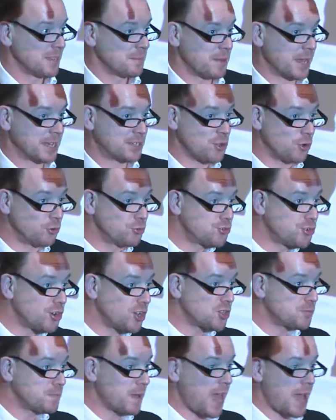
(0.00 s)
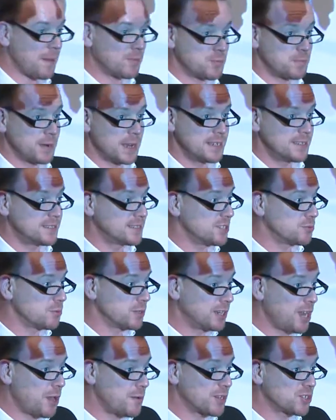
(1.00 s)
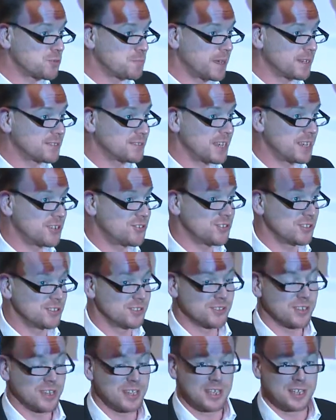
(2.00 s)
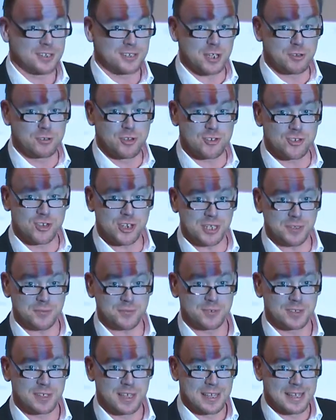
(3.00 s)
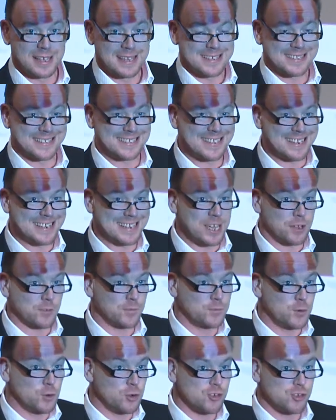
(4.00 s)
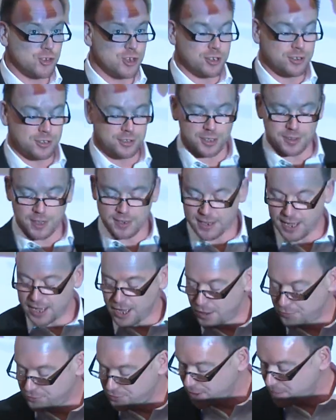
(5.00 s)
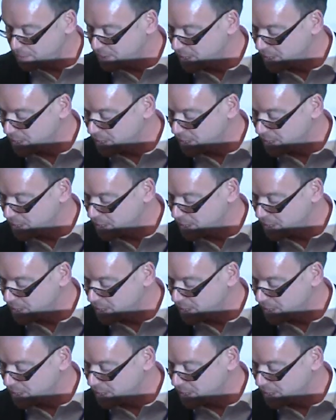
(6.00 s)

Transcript: By contrast, perhaps places with low expectations don't achieve. Slightly unfortunate that the day after the